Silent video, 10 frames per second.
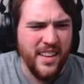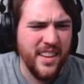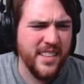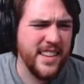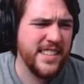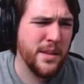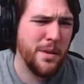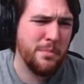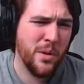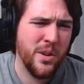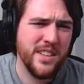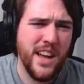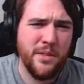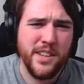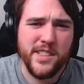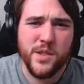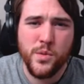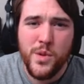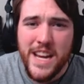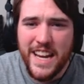Please let me burn down a
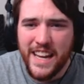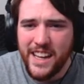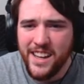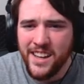tree.